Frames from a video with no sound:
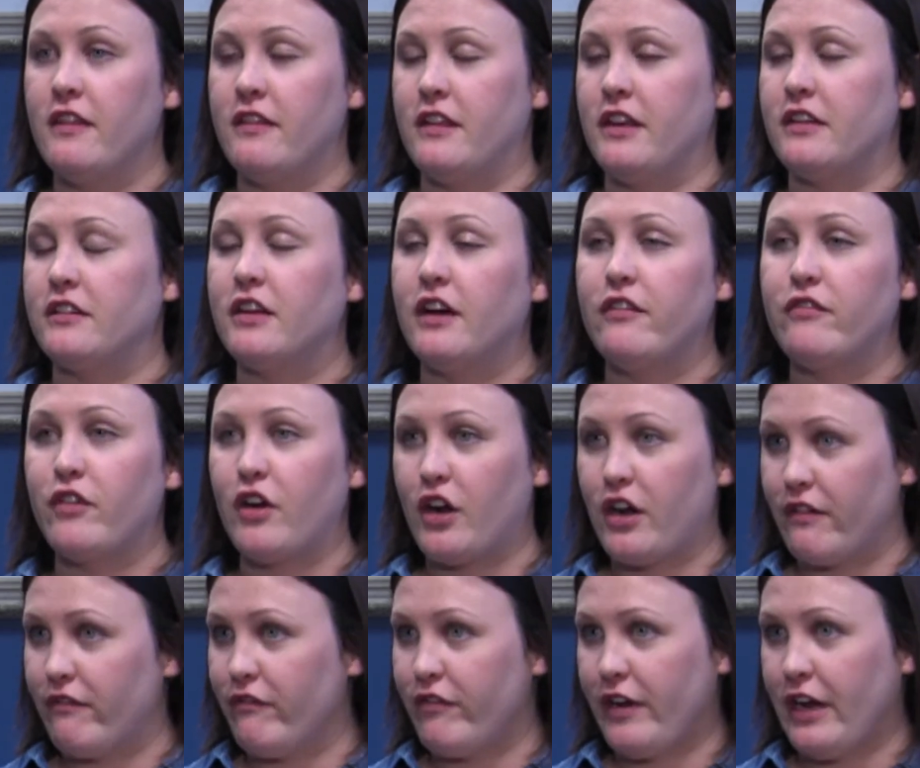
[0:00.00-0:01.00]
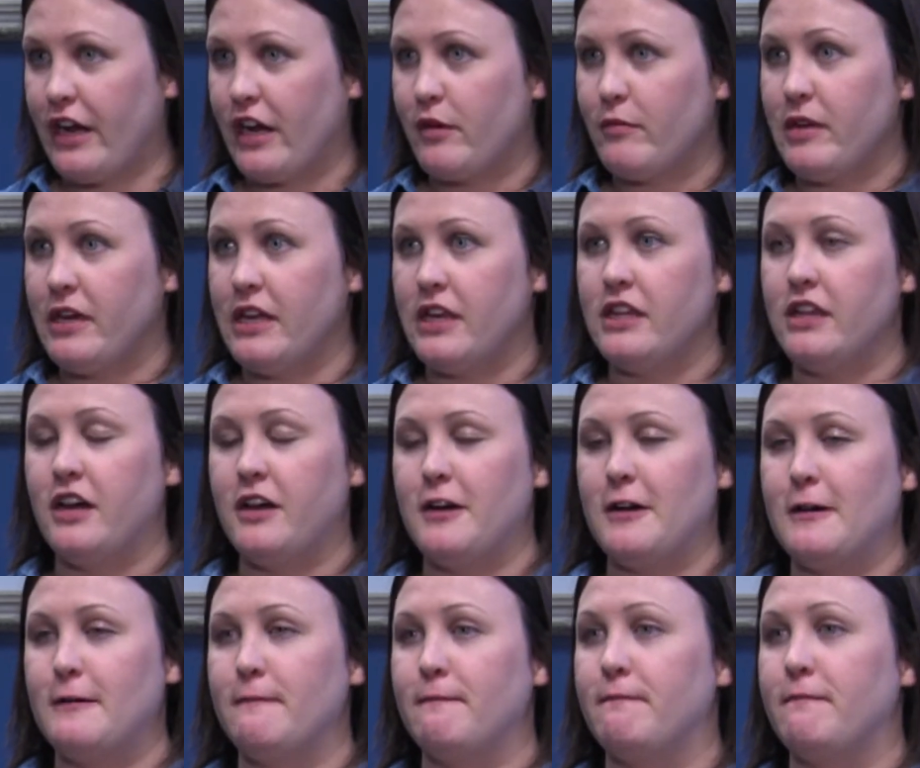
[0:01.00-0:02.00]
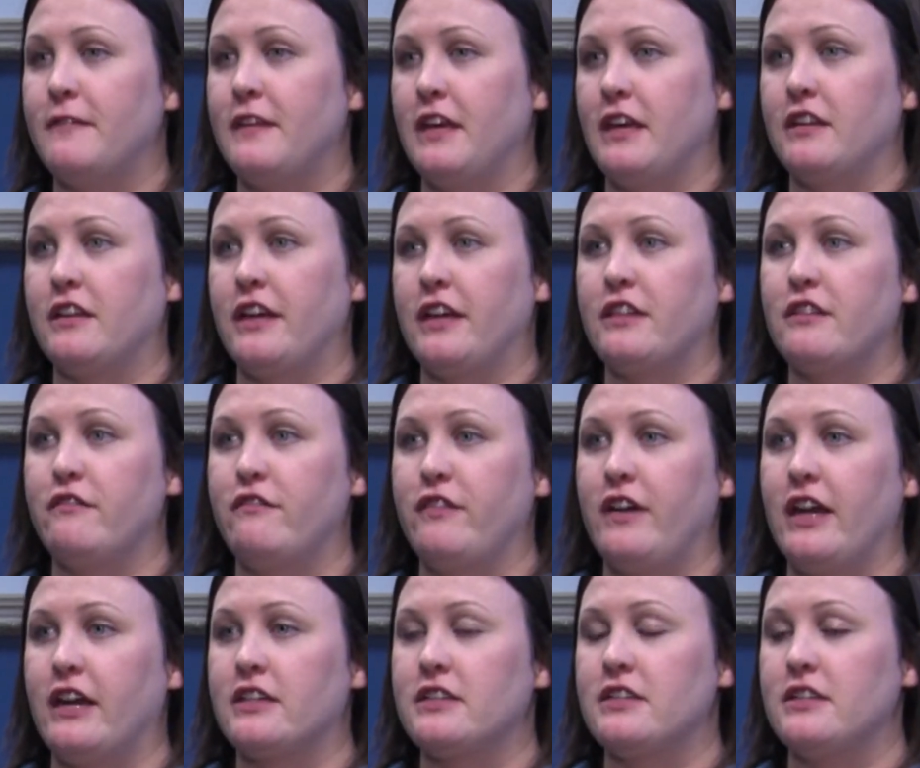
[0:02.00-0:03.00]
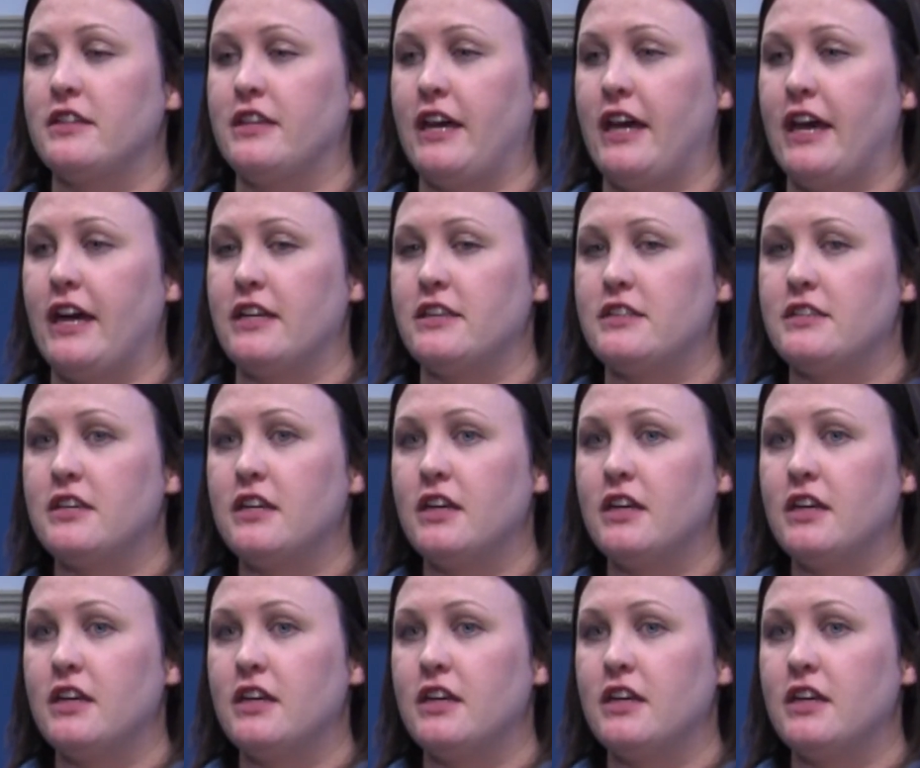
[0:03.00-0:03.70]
They love our environment. They like the fact that